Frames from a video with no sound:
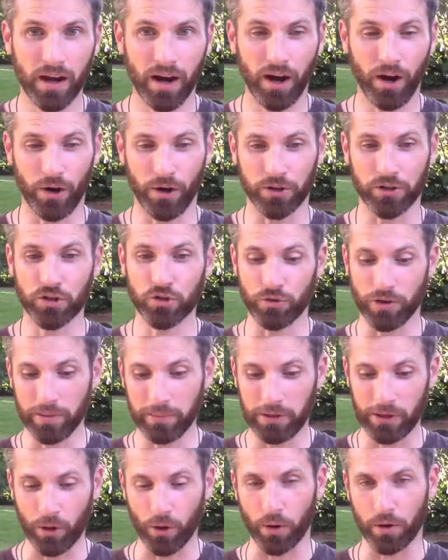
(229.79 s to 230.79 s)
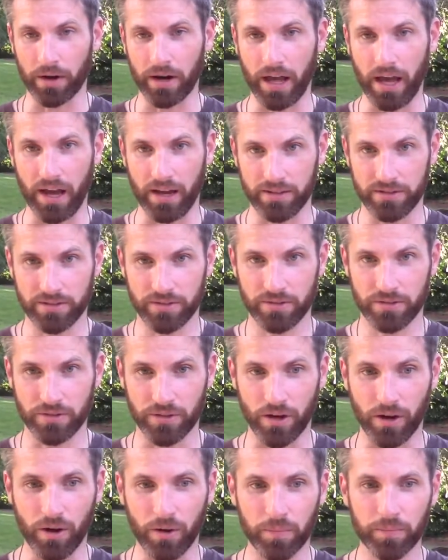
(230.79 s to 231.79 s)
are extremely organized.
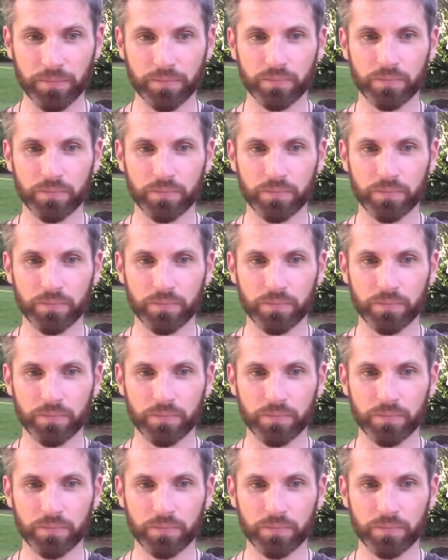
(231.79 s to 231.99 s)
So